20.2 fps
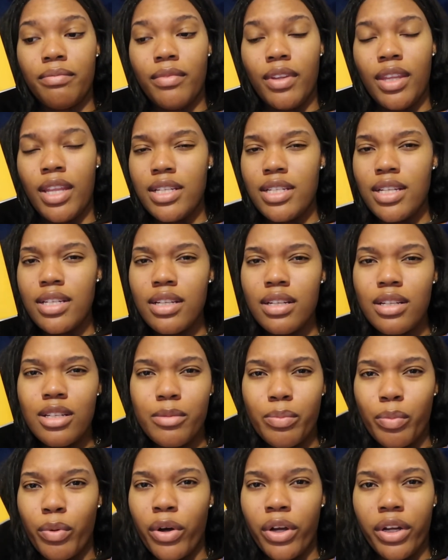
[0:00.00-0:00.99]
This isn't a
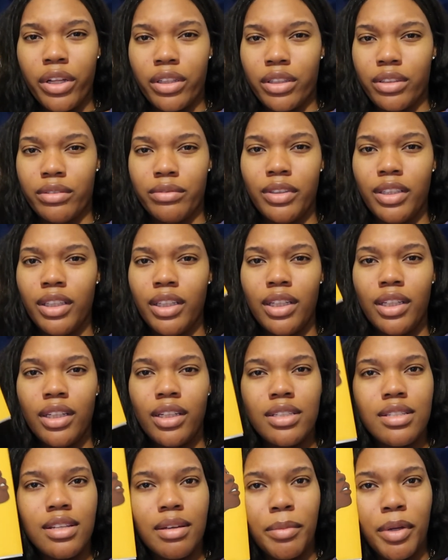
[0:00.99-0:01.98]
spoiler, really,
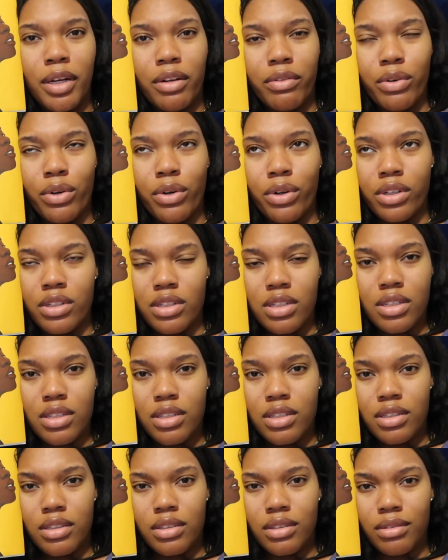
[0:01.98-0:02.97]
because, I mean, of
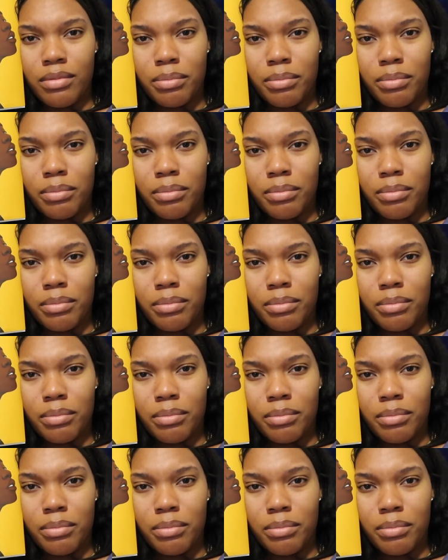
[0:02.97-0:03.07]
course,